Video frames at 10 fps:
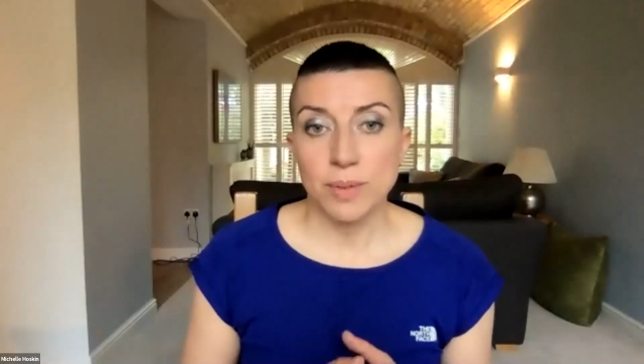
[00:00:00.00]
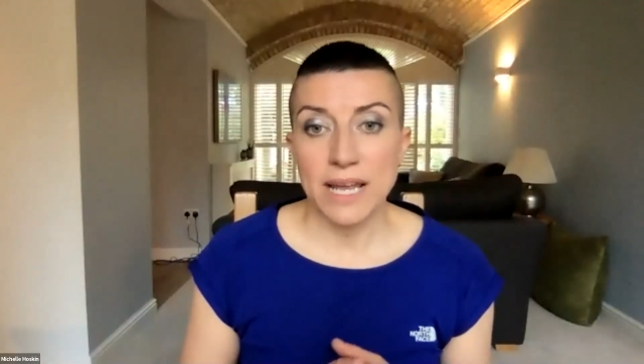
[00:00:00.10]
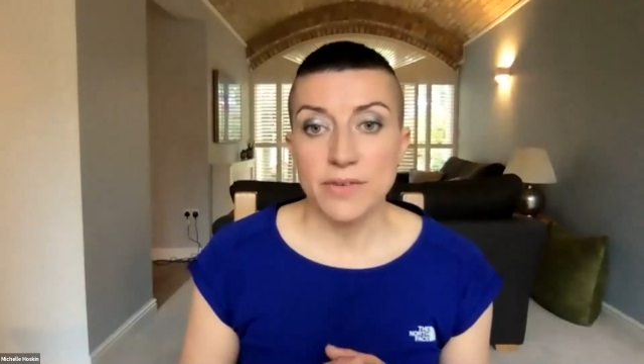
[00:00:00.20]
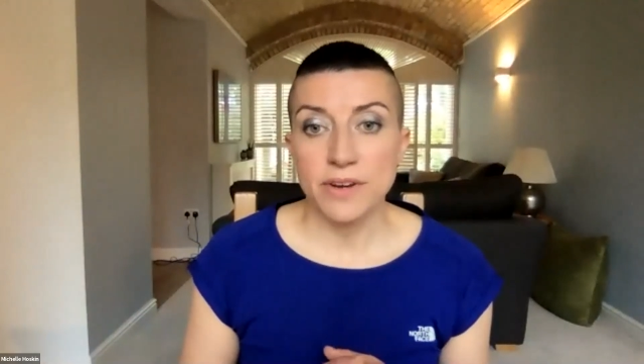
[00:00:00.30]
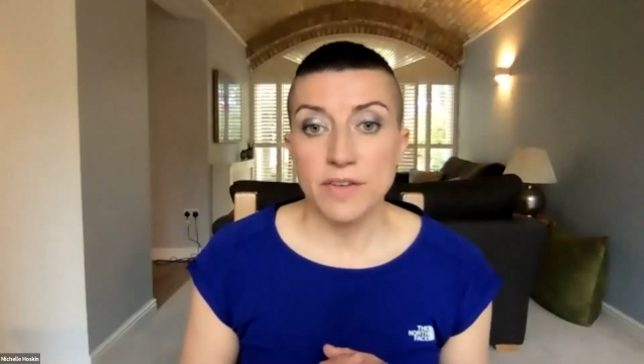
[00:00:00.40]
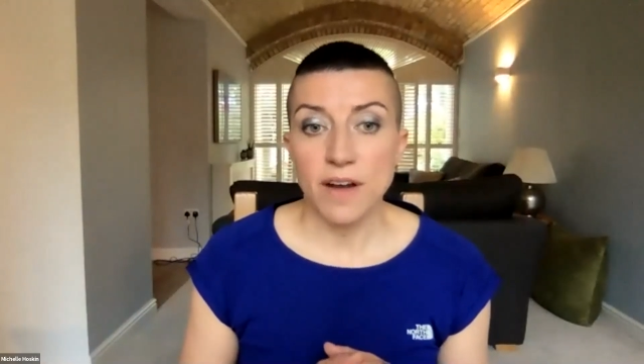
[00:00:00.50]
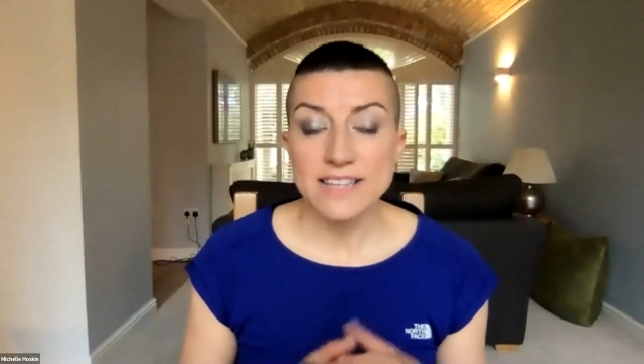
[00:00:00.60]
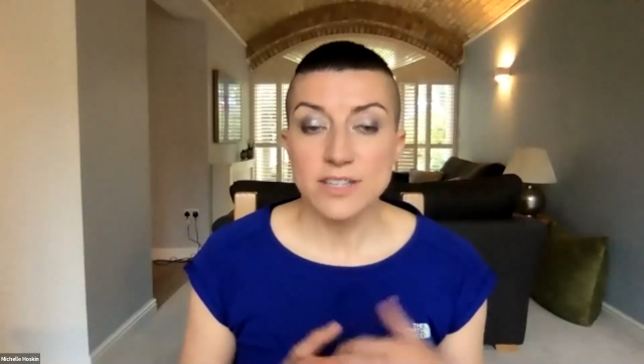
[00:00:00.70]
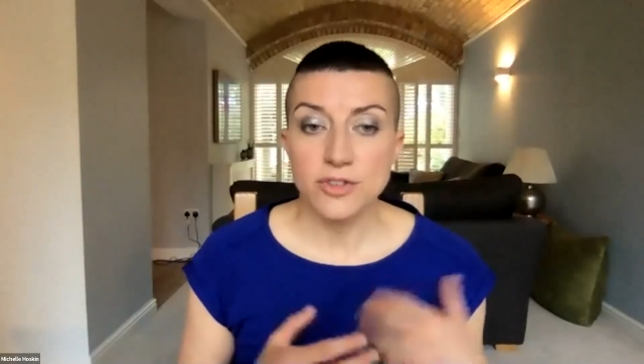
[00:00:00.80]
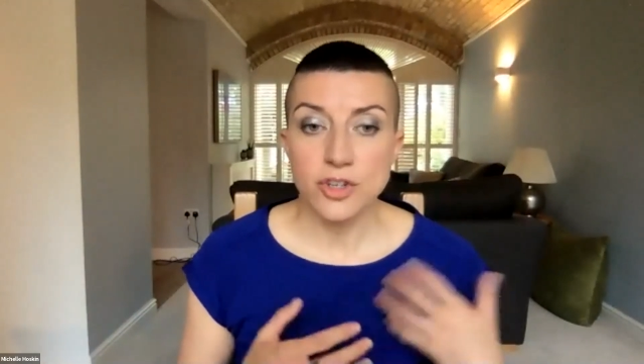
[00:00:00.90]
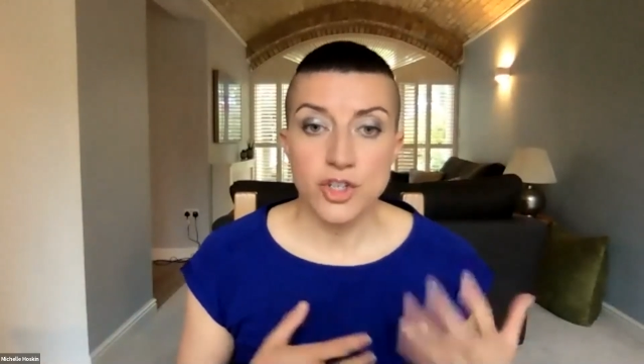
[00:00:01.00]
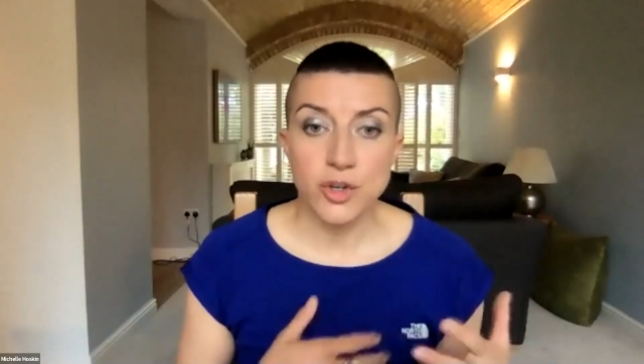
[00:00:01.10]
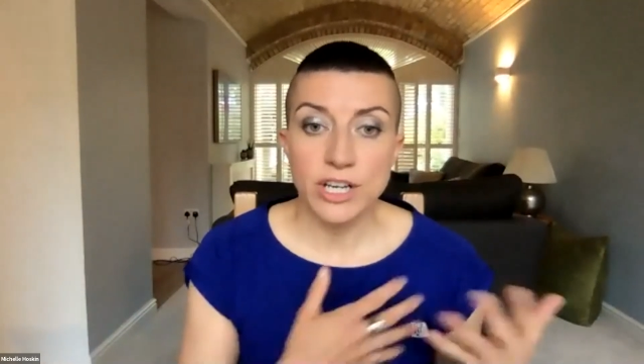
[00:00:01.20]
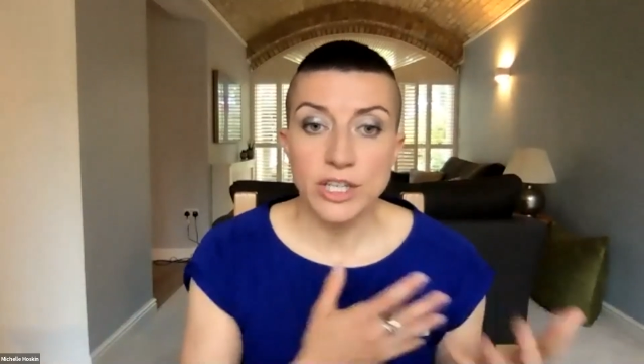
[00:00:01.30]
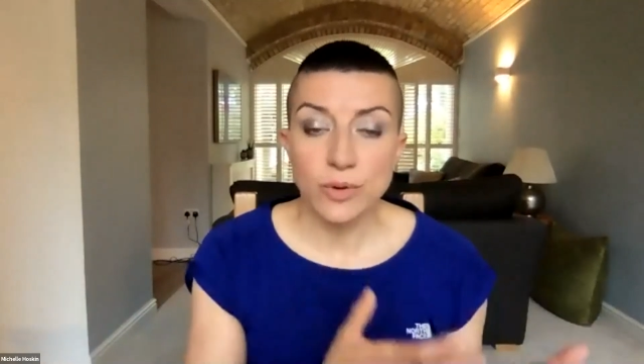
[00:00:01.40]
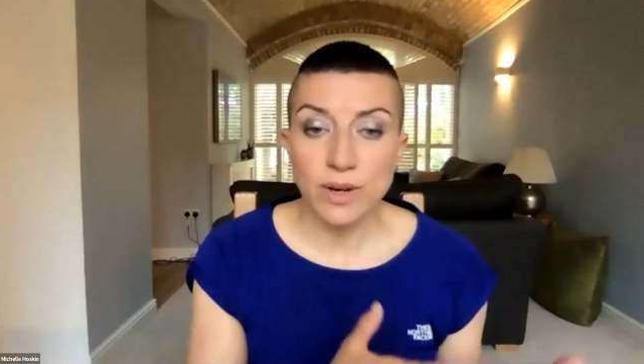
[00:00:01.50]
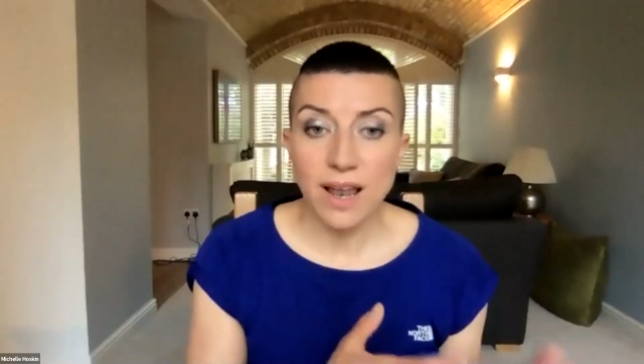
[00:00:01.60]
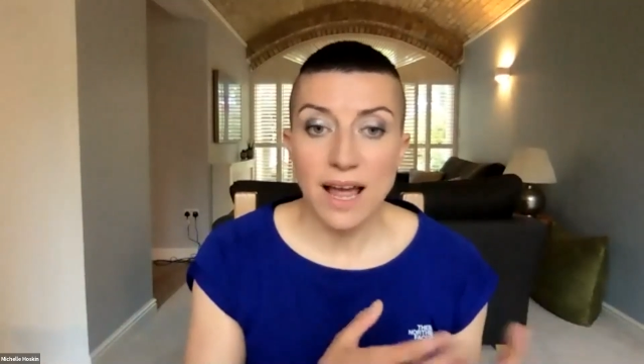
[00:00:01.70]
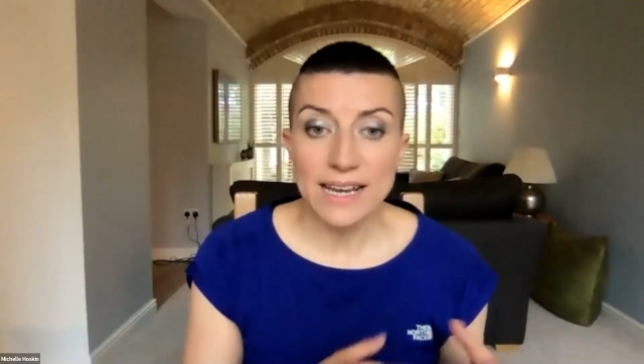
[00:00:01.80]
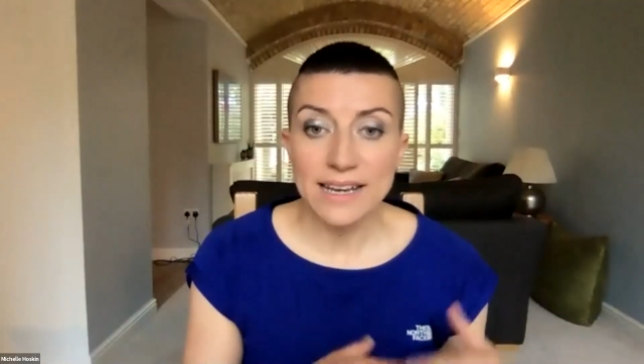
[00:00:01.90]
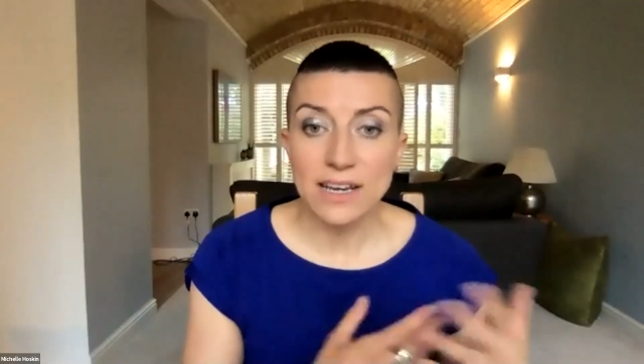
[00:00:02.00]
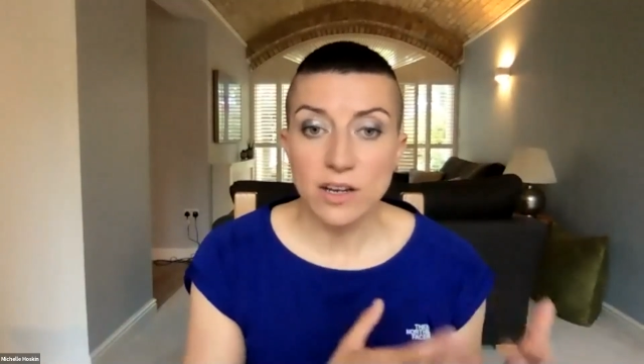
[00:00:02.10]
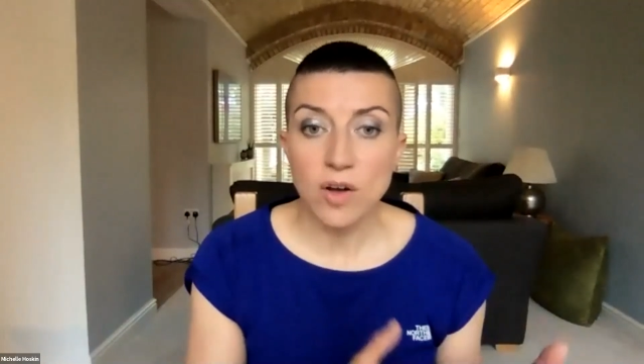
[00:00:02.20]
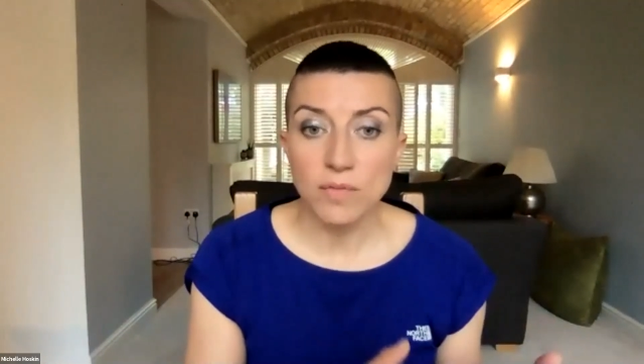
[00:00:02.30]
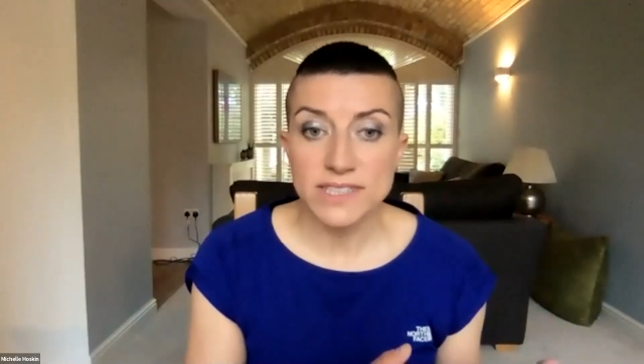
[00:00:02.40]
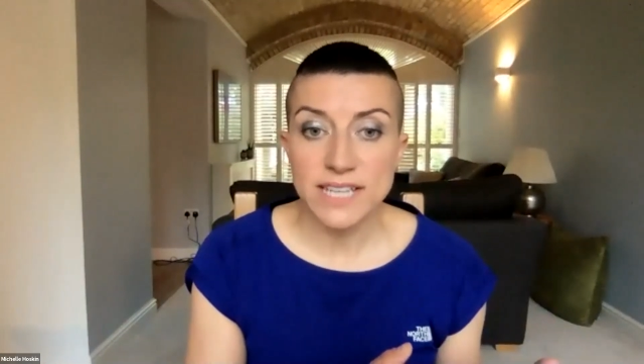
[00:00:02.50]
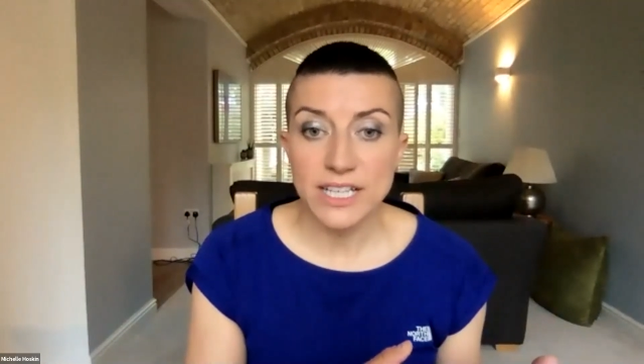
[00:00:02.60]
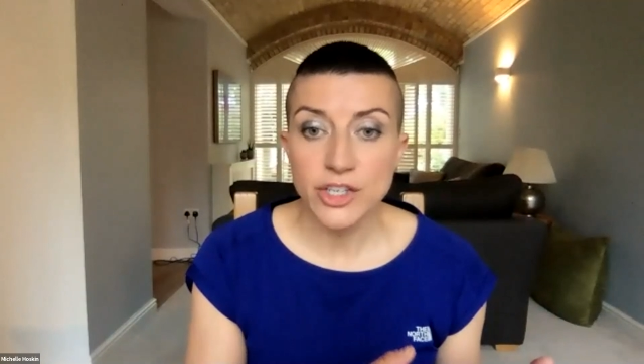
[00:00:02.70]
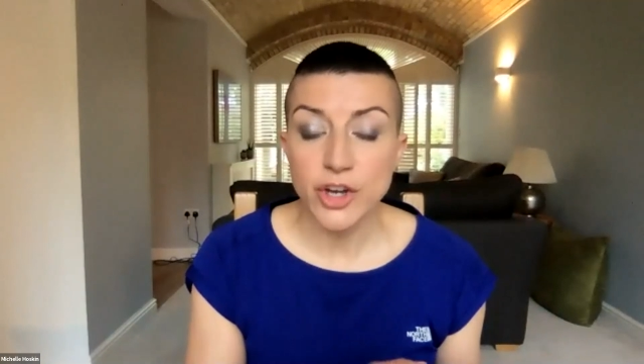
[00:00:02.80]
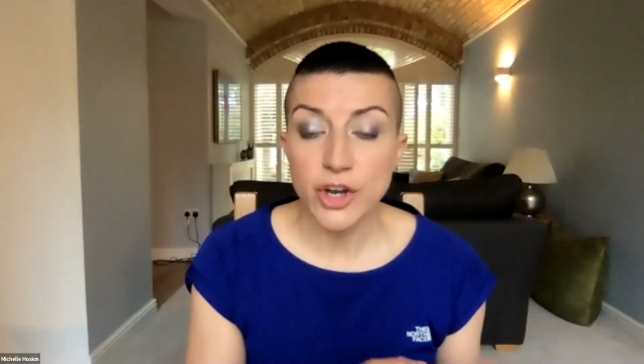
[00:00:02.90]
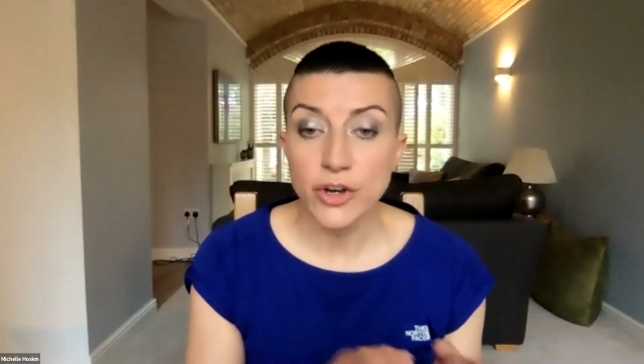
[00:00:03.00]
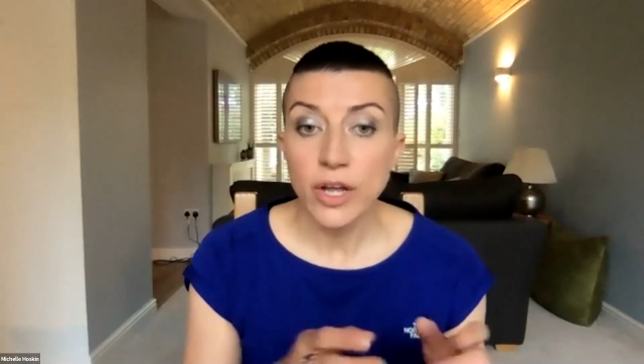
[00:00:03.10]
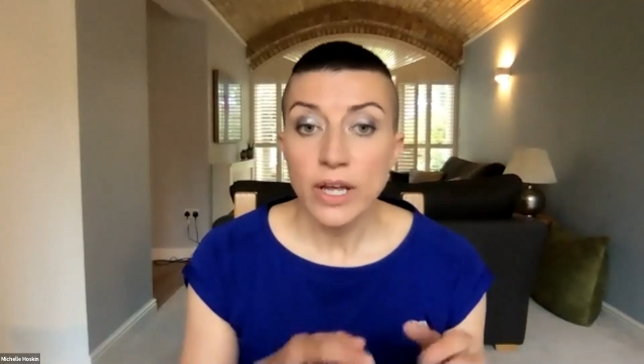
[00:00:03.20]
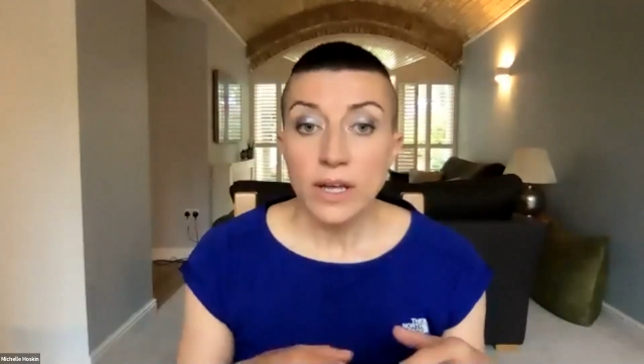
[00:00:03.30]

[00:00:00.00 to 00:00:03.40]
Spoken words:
planner and advisor to join your client in a conversation